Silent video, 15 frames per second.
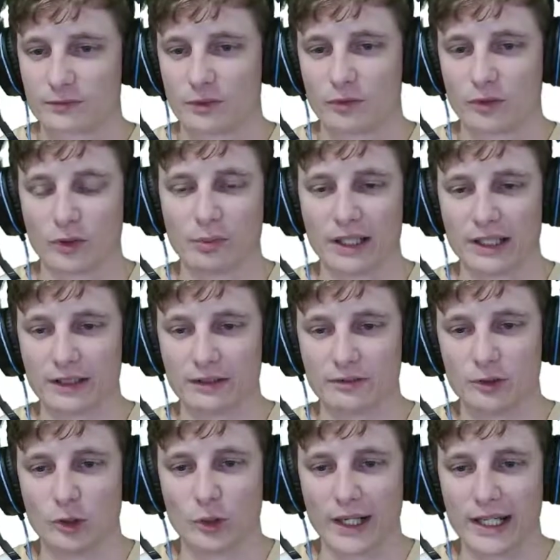for my
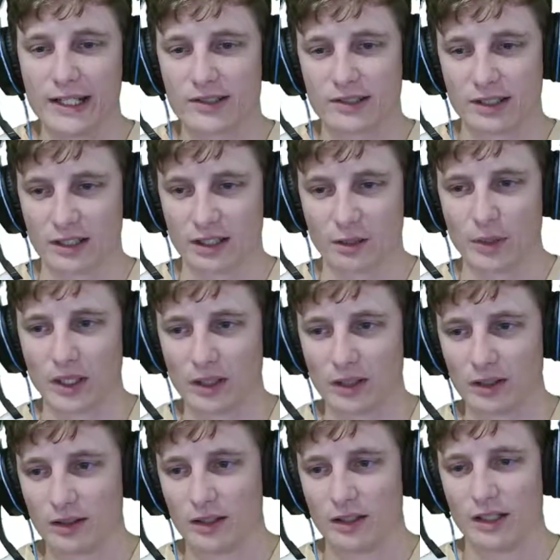grades to come in.
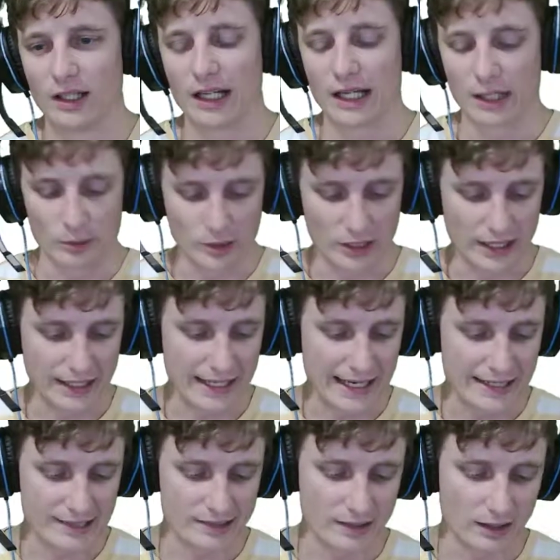I
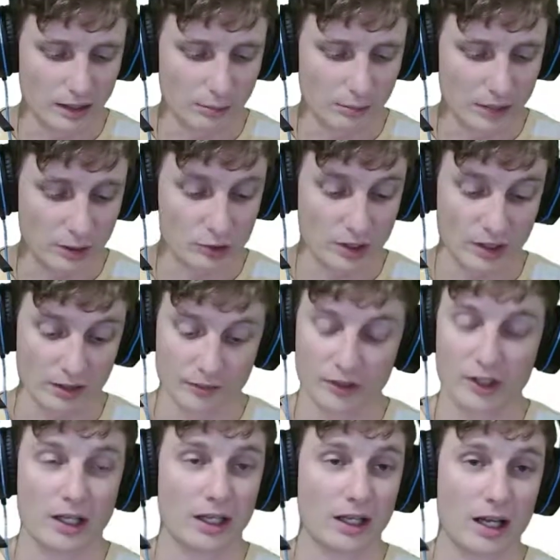asked them, I was trying to figure
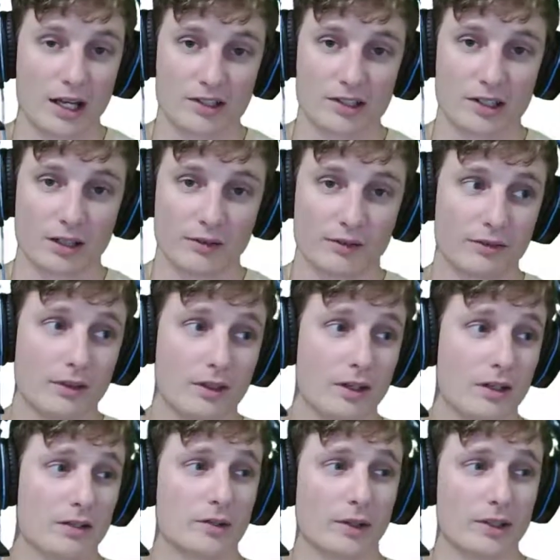out a lot of stuff.
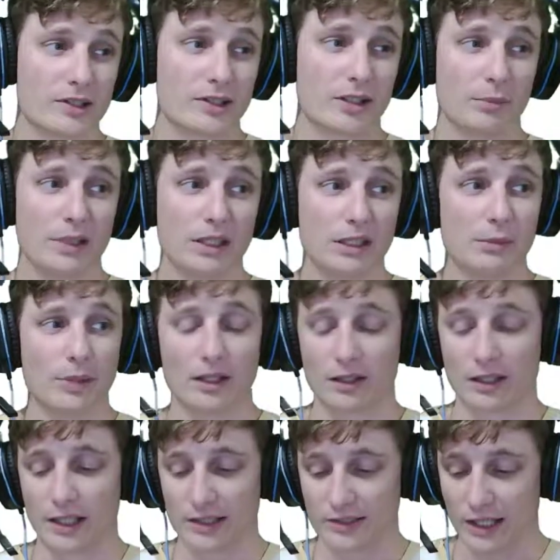So I sent them an email
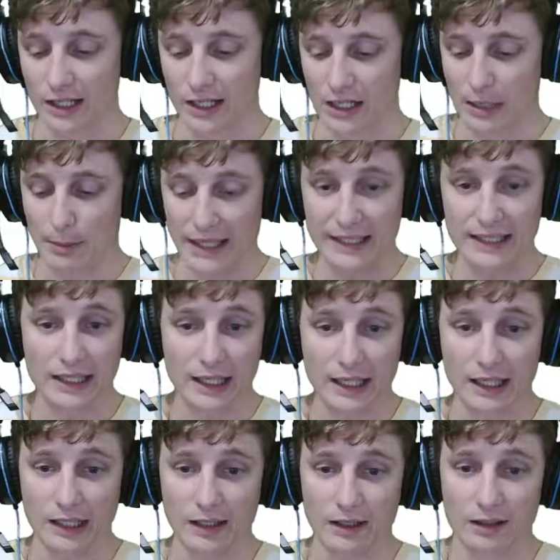and I said, am I
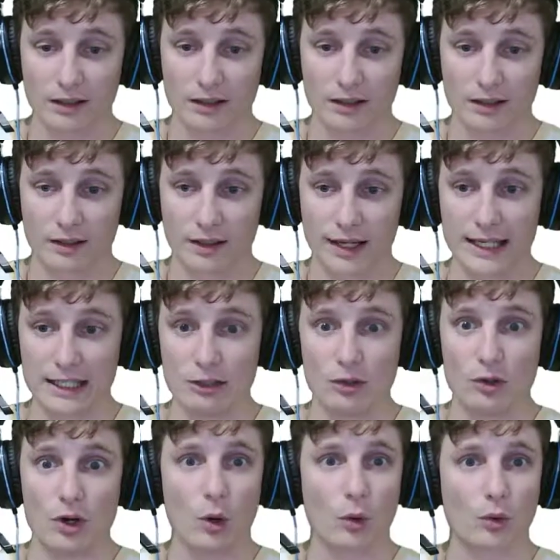getting a
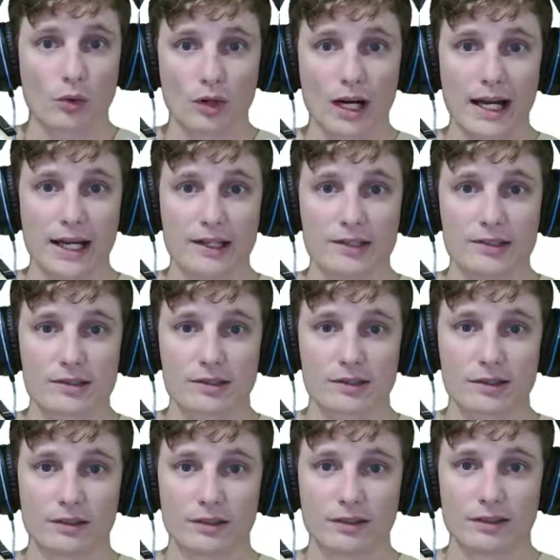notarized
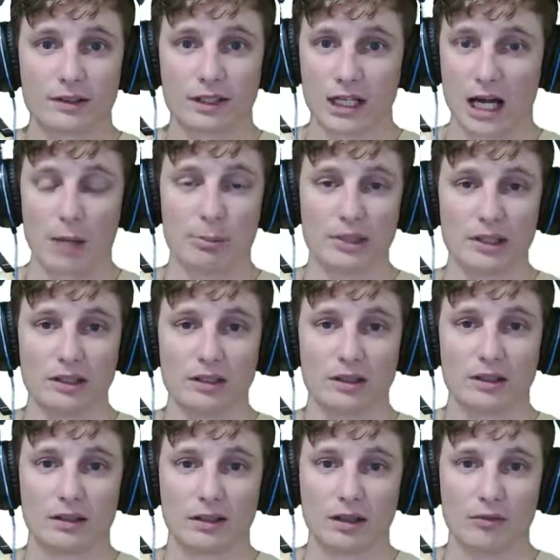copy
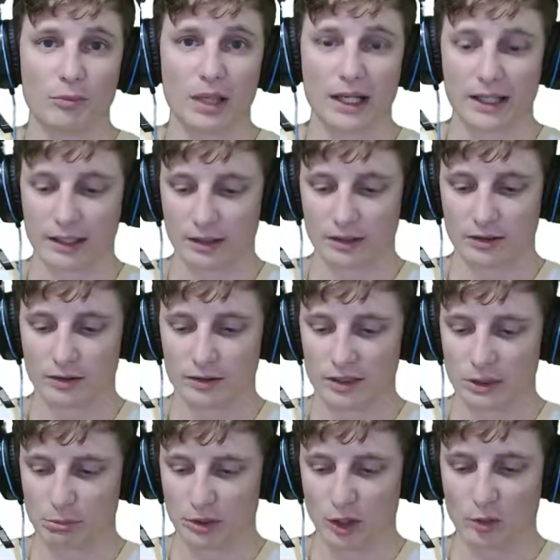of my
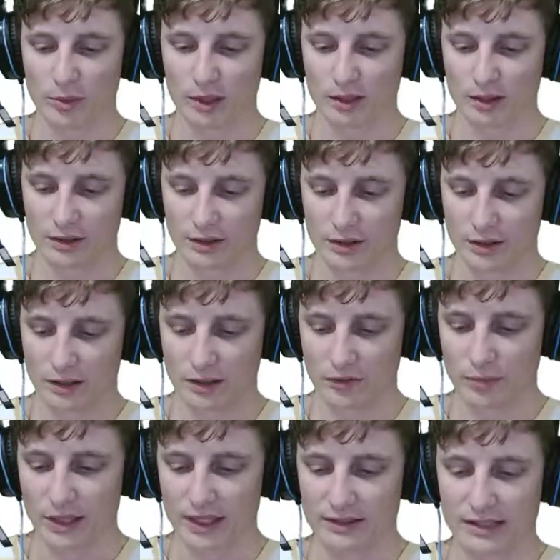diploma, of
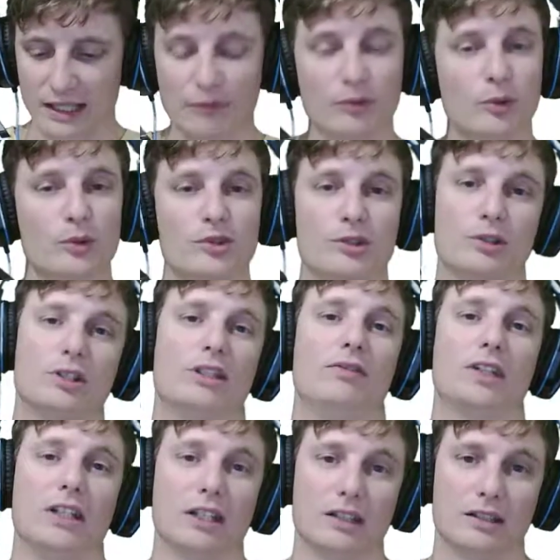my TEFL
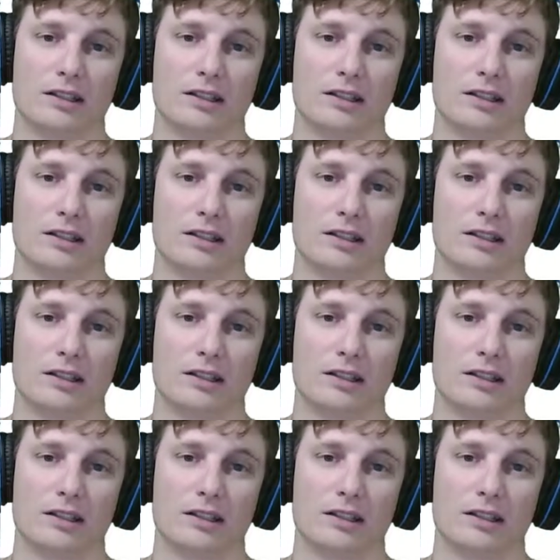certificate?